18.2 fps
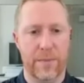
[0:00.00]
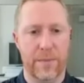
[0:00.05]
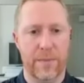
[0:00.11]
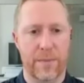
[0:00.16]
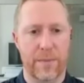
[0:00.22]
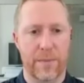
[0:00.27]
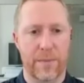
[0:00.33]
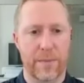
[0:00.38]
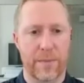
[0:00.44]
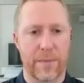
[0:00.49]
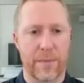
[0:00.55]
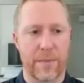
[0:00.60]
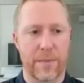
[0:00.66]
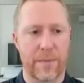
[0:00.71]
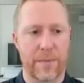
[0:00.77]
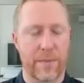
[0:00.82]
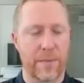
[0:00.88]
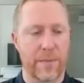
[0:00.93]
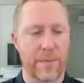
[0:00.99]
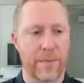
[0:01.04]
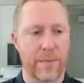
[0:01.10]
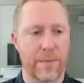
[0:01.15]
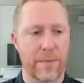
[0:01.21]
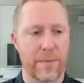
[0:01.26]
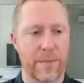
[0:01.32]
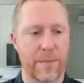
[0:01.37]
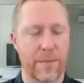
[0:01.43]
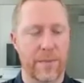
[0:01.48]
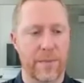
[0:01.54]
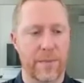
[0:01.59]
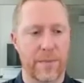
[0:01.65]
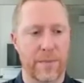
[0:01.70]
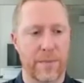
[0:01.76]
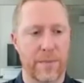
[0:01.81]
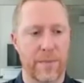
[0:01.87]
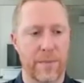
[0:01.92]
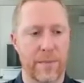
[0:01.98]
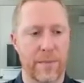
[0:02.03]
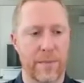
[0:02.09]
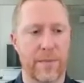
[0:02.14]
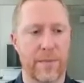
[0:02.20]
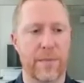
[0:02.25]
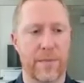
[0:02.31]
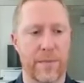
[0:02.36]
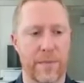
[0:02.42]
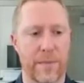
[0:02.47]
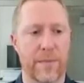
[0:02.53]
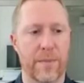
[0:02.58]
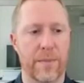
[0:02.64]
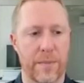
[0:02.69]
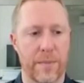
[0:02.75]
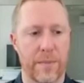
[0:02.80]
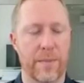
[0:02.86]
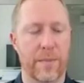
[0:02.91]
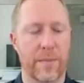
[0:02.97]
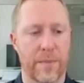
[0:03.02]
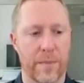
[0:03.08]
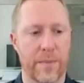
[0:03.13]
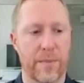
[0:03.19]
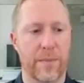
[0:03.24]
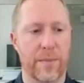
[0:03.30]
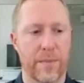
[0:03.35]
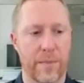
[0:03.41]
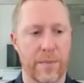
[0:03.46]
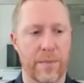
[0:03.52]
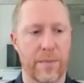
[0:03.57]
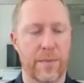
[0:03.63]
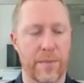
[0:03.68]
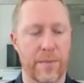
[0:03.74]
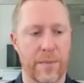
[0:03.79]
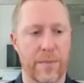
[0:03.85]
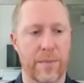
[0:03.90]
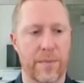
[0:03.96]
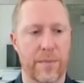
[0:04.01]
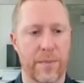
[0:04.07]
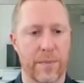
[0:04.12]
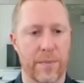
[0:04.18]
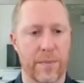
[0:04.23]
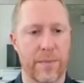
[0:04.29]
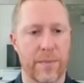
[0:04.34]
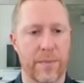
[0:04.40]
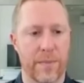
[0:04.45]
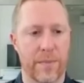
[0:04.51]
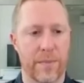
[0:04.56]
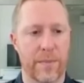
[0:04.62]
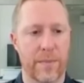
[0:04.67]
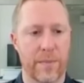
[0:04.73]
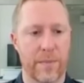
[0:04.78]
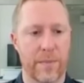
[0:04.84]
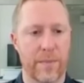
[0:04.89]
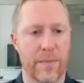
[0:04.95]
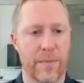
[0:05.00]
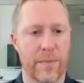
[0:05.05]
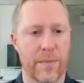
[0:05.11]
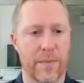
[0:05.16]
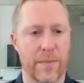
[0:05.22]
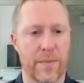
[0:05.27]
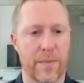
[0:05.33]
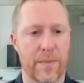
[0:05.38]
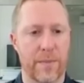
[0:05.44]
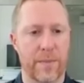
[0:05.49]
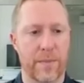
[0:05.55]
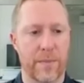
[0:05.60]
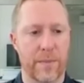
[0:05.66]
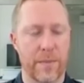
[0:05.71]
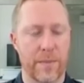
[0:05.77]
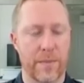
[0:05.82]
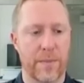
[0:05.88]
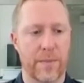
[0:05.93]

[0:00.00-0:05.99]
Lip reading: (not speaking)